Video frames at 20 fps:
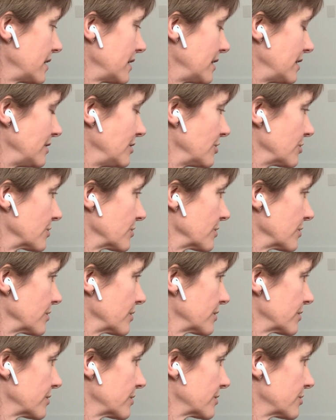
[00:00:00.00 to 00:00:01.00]
in your
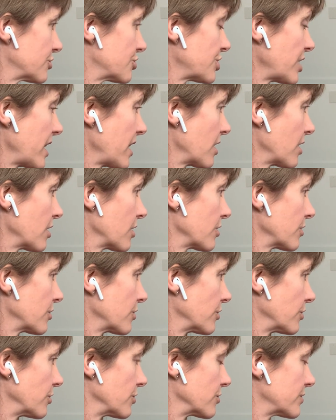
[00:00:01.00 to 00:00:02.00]
chair
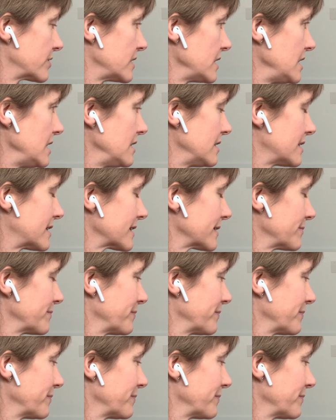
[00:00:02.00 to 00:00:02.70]
or your seat.